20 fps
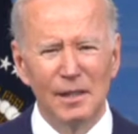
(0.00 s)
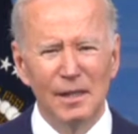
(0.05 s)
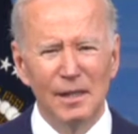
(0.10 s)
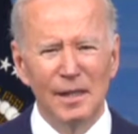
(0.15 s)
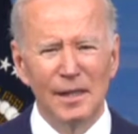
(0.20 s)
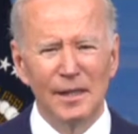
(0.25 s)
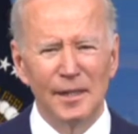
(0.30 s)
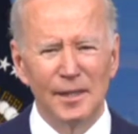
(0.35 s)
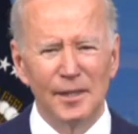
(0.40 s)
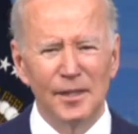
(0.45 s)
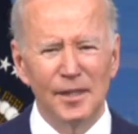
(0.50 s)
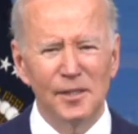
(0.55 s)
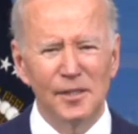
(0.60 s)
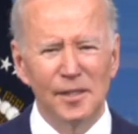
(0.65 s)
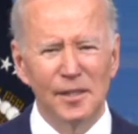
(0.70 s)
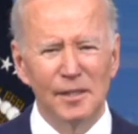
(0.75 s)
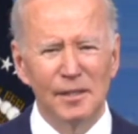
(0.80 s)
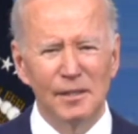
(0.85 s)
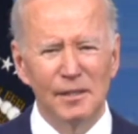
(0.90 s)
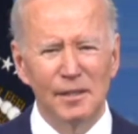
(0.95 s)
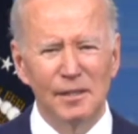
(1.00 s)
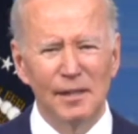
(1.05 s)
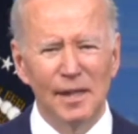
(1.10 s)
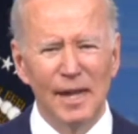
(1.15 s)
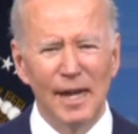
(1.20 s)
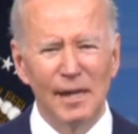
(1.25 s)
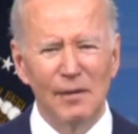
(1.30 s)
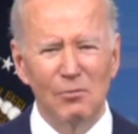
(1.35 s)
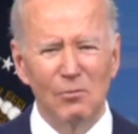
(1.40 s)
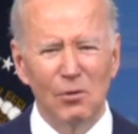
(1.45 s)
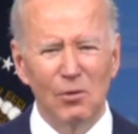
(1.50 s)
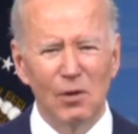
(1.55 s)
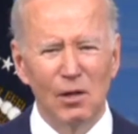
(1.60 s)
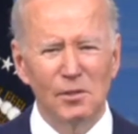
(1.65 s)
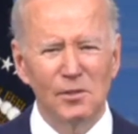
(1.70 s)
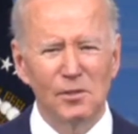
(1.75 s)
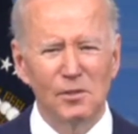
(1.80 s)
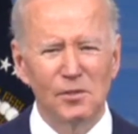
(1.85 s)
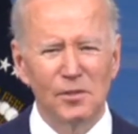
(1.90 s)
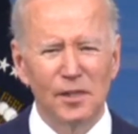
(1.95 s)
In addition to that, we're
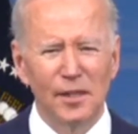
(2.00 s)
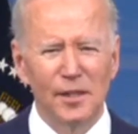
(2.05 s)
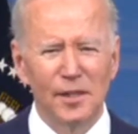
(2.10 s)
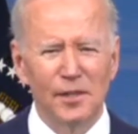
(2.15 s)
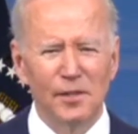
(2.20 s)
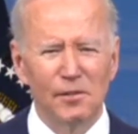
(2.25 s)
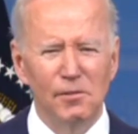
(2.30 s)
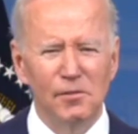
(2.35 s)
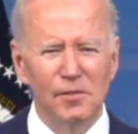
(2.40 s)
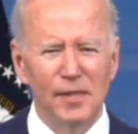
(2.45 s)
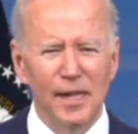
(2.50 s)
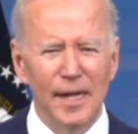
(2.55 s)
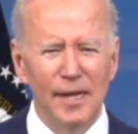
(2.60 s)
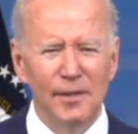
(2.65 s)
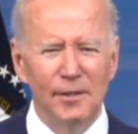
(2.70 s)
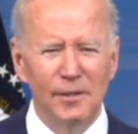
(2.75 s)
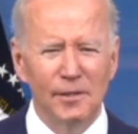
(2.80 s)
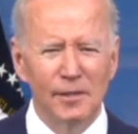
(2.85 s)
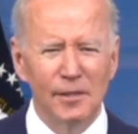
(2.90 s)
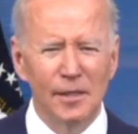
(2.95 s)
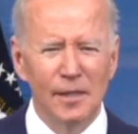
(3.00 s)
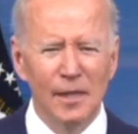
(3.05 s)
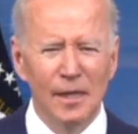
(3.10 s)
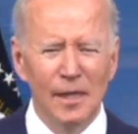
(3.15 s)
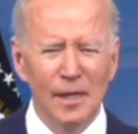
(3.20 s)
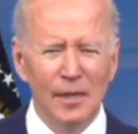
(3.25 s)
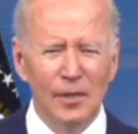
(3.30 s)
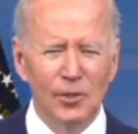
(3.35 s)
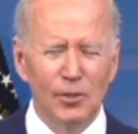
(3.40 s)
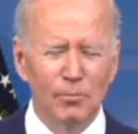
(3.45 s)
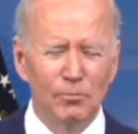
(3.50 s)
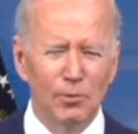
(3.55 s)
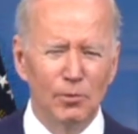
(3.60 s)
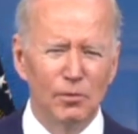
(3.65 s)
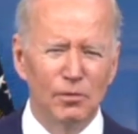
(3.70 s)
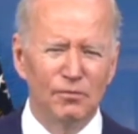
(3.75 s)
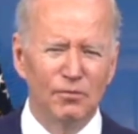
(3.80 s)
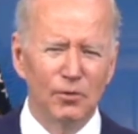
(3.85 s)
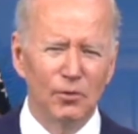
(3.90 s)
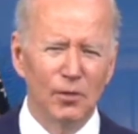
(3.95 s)
also setting new standards to
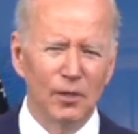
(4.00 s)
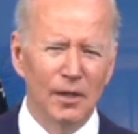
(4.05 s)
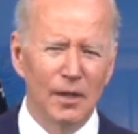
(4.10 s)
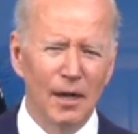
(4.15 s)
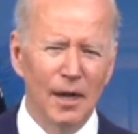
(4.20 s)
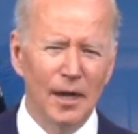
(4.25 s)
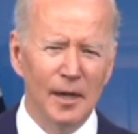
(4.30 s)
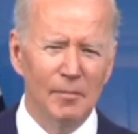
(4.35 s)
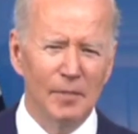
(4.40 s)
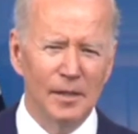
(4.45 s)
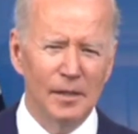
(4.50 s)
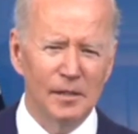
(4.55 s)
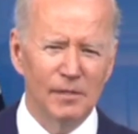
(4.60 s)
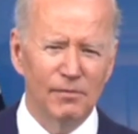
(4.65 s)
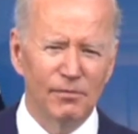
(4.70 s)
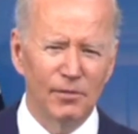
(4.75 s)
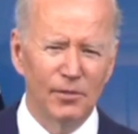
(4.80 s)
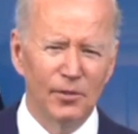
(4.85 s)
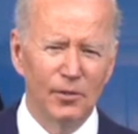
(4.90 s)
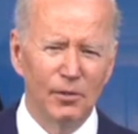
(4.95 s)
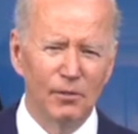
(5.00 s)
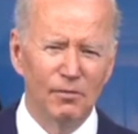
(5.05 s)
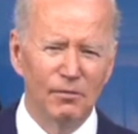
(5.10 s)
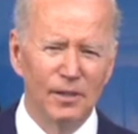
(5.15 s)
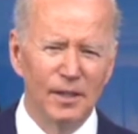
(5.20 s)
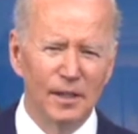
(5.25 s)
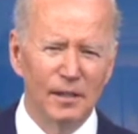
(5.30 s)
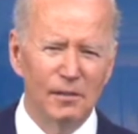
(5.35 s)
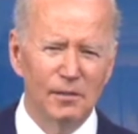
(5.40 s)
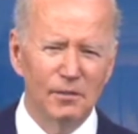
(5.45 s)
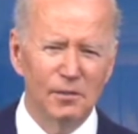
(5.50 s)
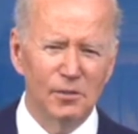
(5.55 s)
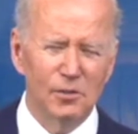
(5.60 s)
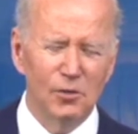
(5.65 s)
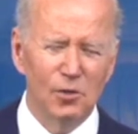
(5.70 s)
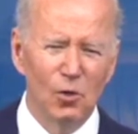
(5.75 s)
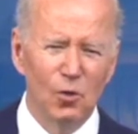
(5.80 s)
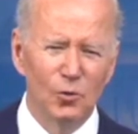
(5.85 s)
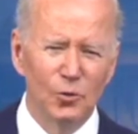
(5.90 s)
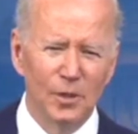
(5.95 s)
boost fuel economies for new vehicles
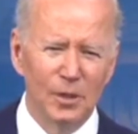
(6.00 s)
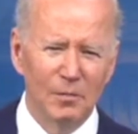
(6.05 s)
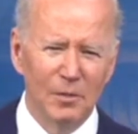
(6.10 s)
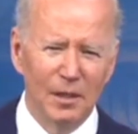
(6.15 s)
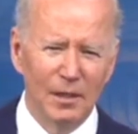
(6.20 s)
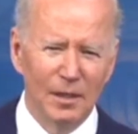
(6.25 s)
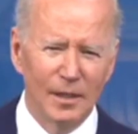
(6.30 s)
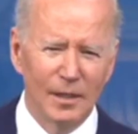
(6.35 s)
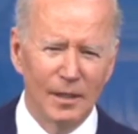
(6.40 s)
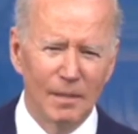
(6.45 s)
sold in America.